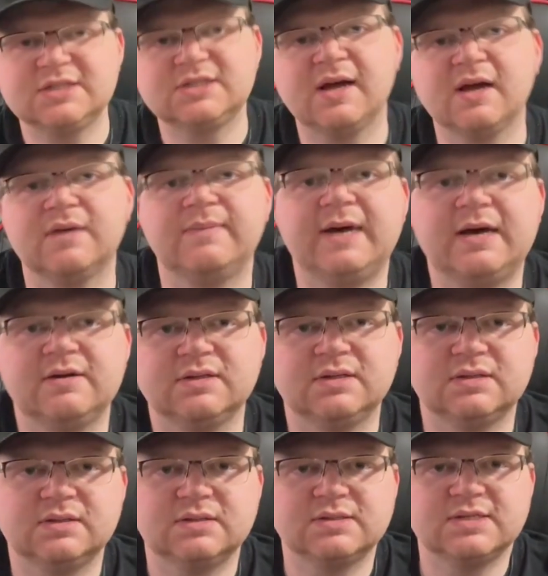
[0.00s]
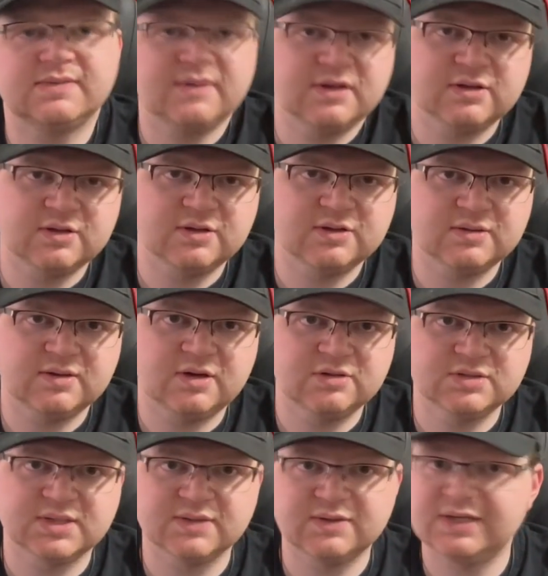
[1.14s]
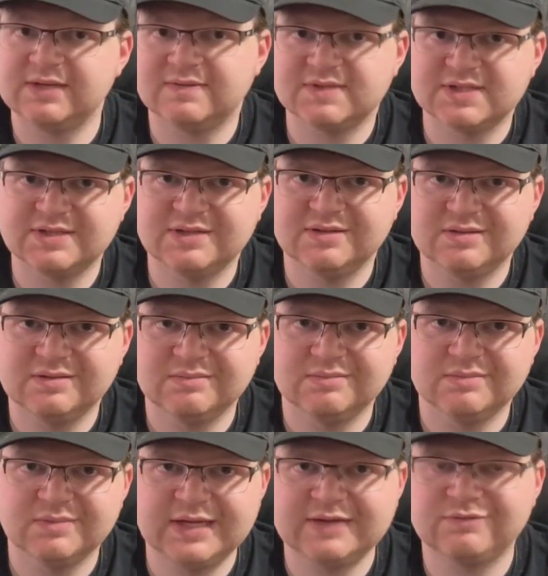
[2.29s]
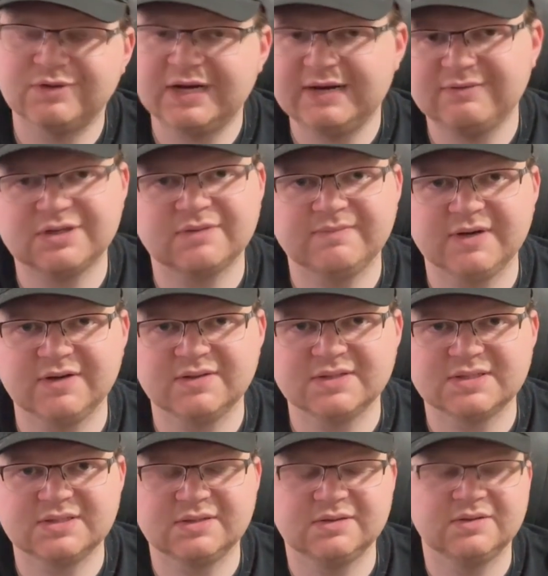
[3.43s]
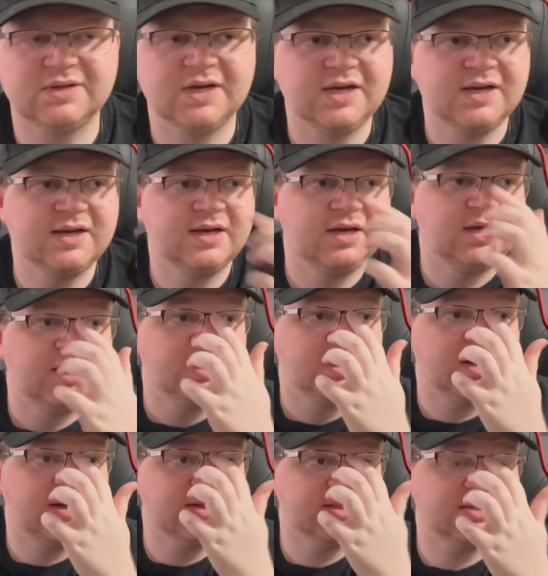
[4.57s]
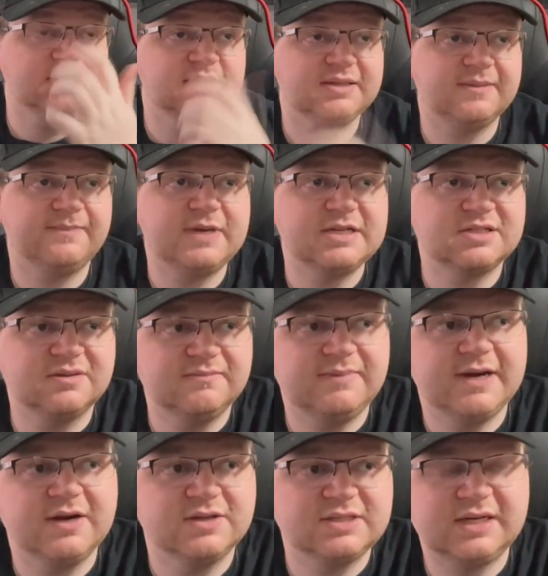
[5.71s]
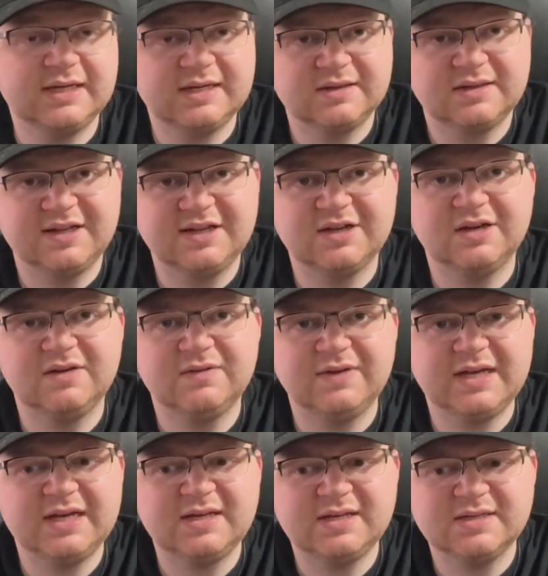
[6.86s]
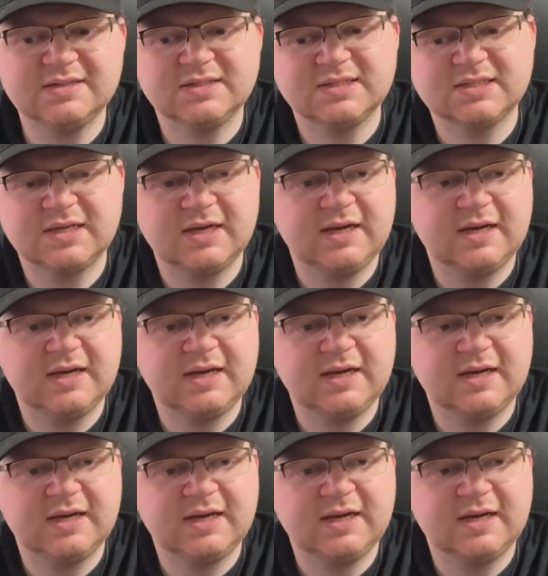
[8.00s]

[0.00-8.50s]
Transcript: talk about some other alternatives. Like what I would compare this to. Honestly, the best comparison I can think of is